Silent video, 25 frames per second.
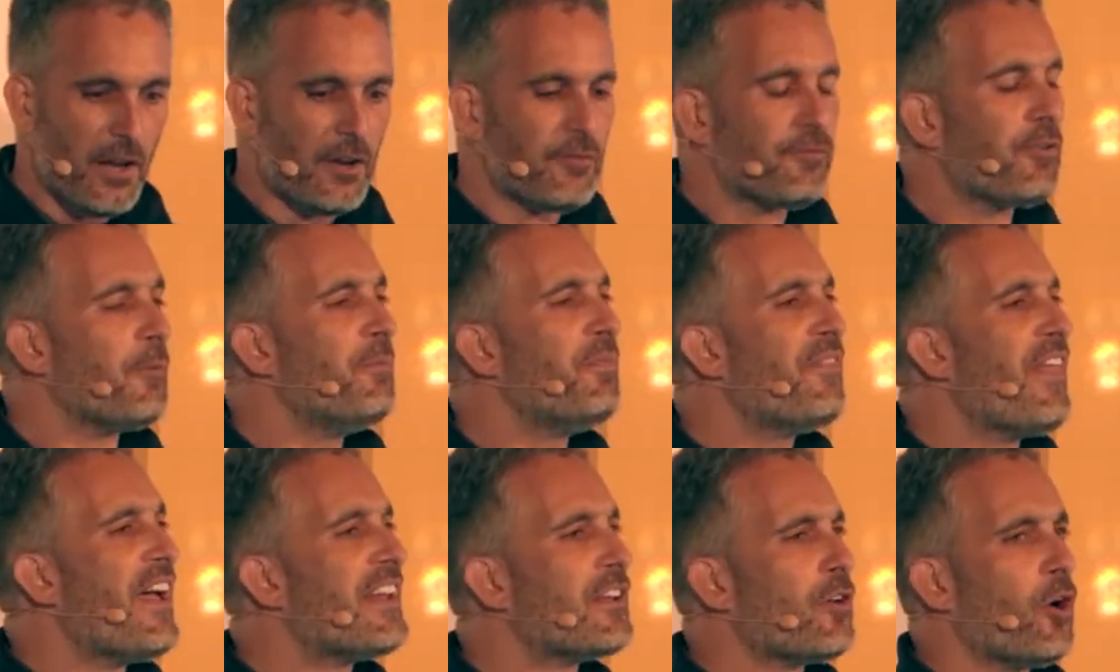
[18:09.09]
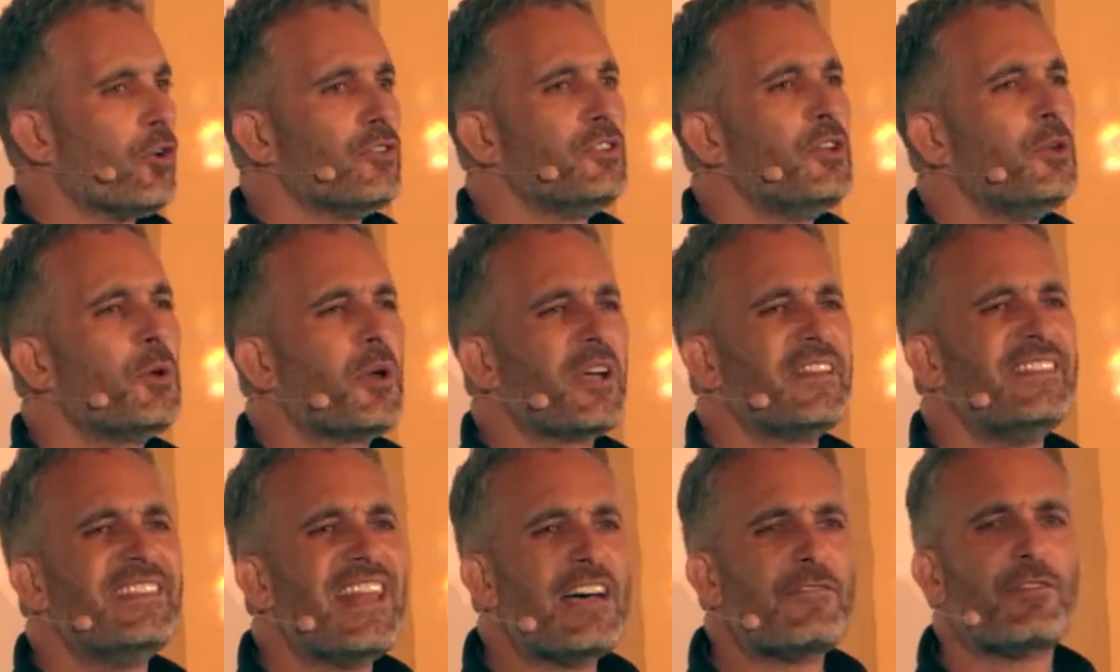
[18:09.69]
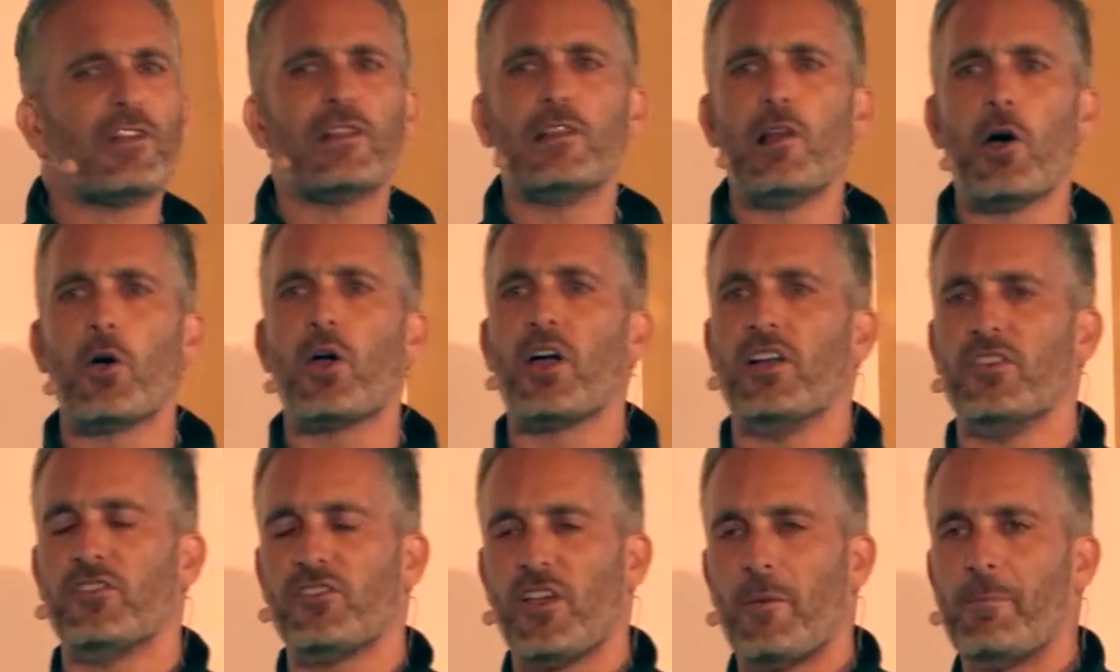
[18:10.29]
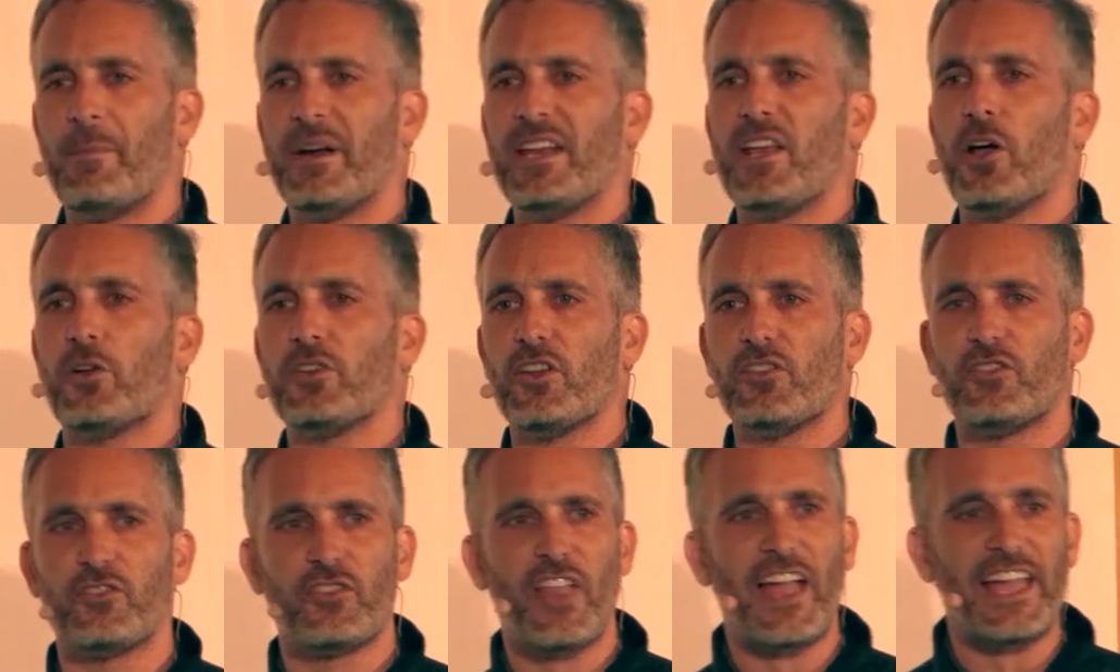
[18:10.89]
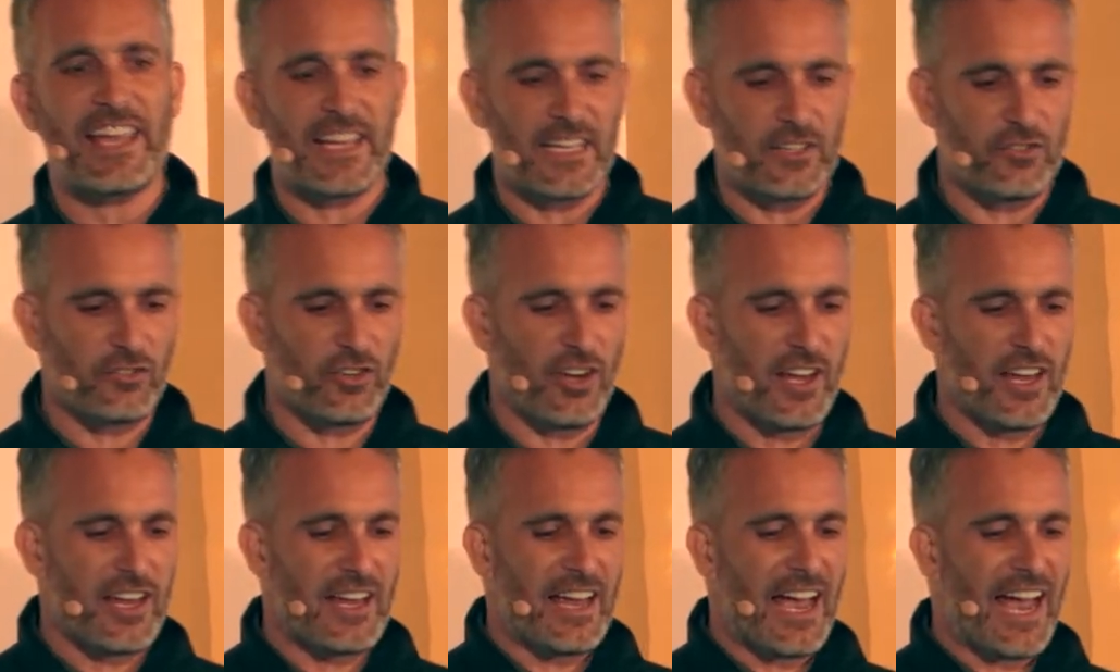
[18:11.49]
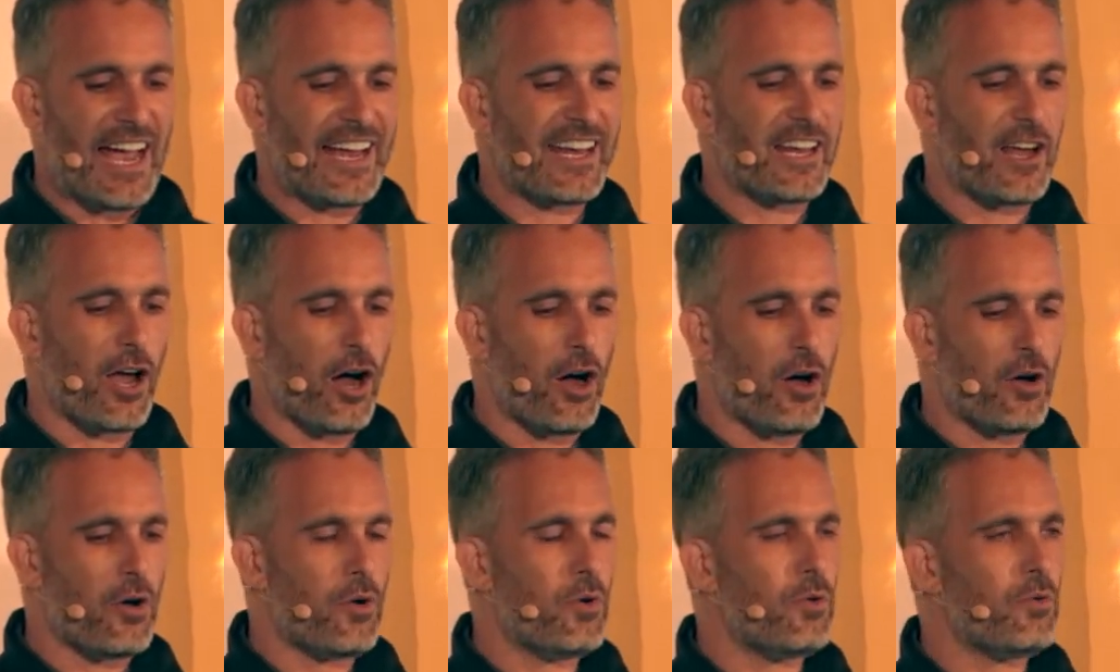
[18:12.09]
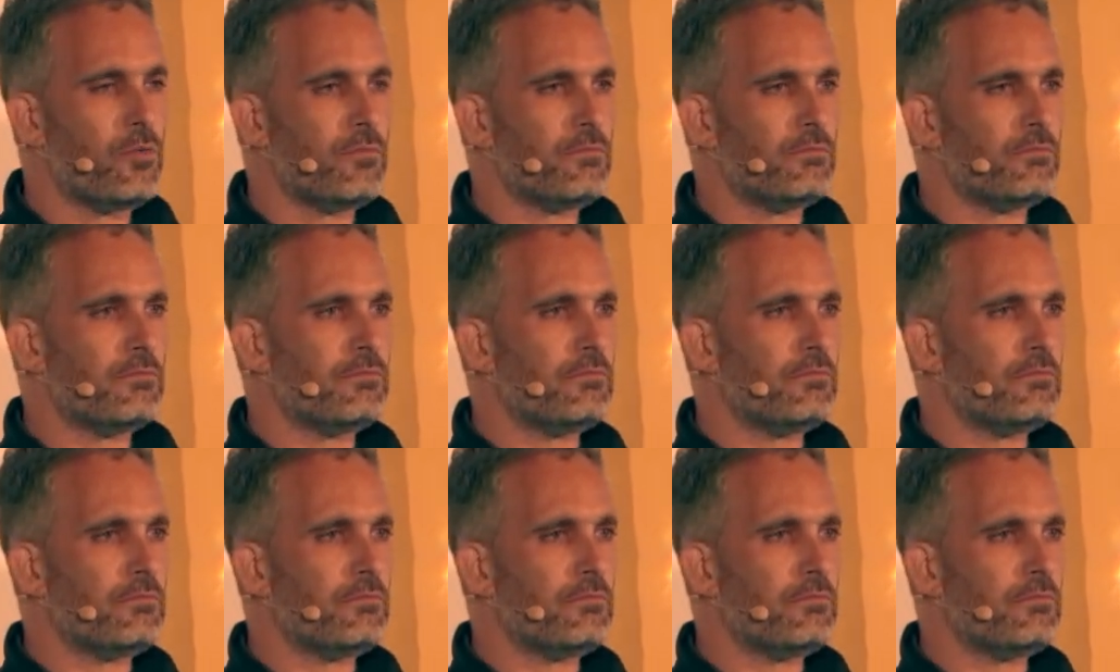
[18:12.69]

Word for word: From then on, you could never look at somebody on a stage and go,